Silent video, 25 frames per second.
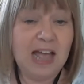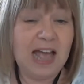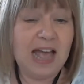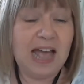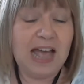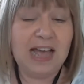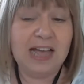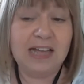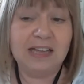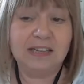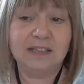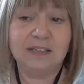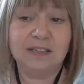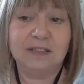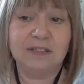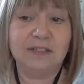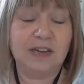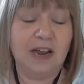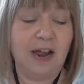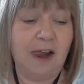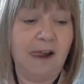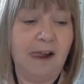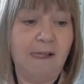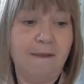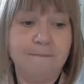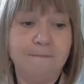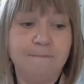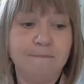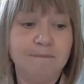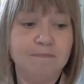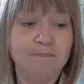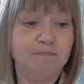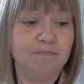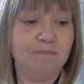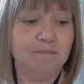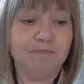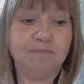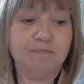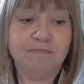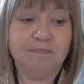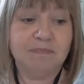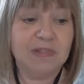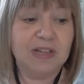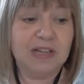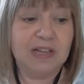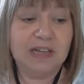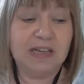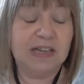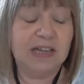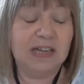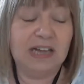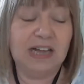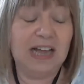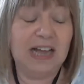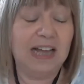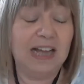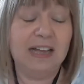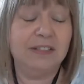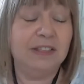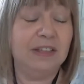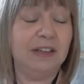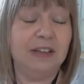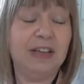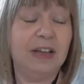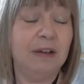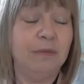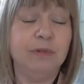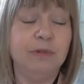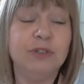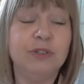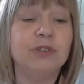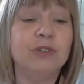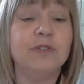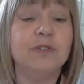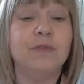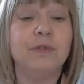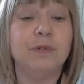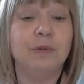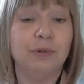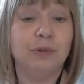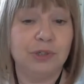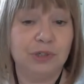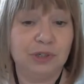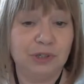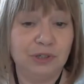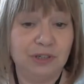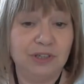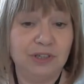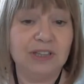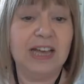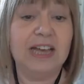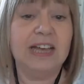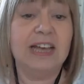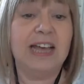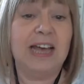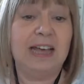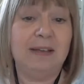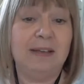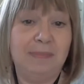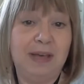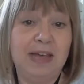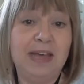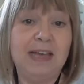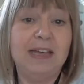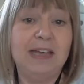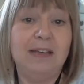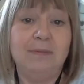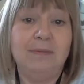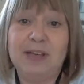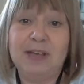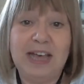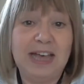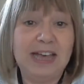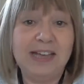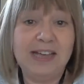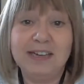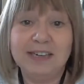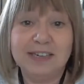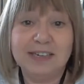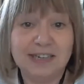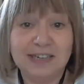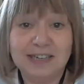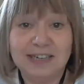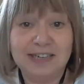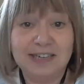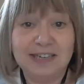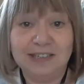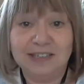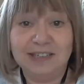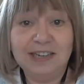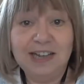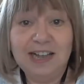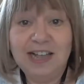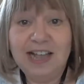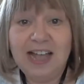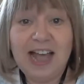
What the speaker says: And I was just fortunate that I met him at 18.